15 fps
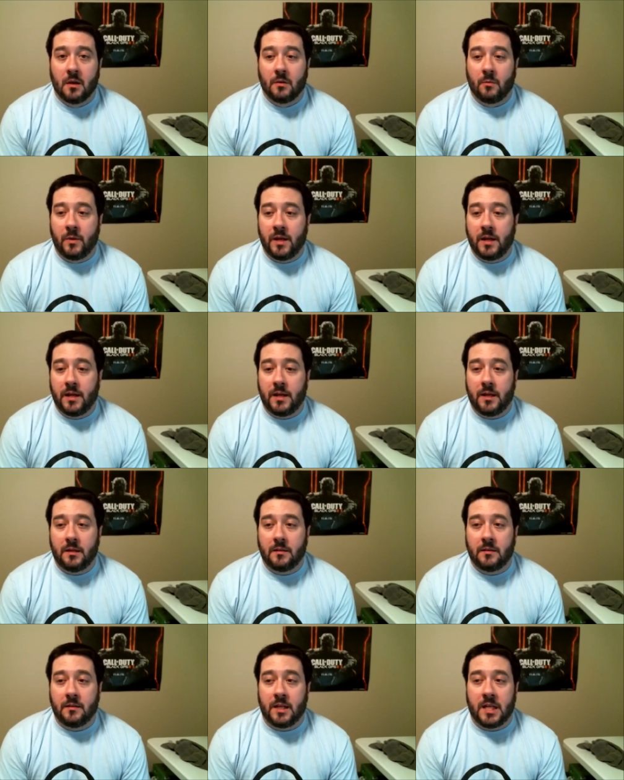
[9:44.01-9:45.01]

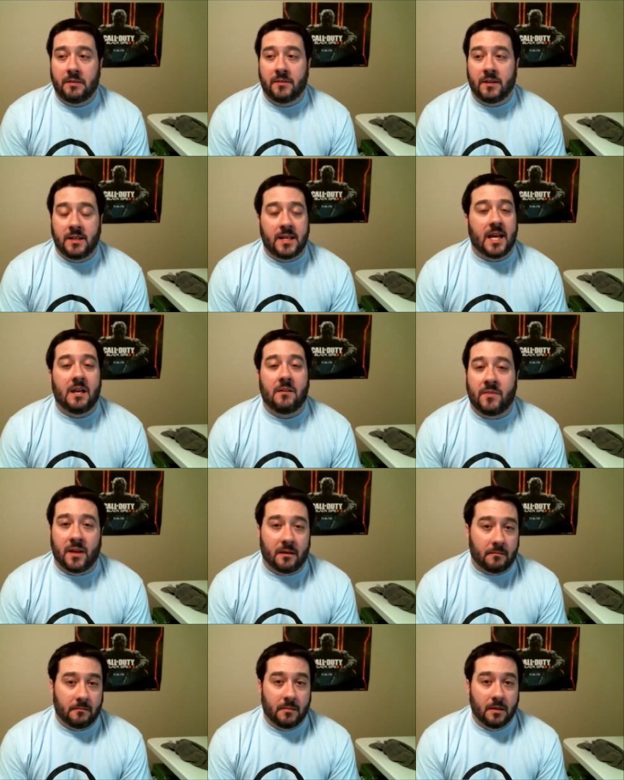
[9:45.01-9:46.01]
We even gave
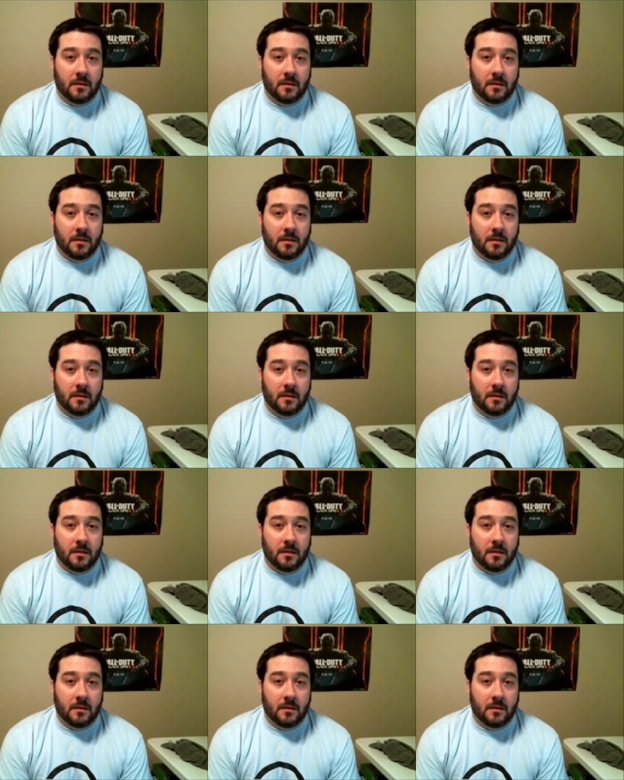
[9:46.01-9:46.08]
them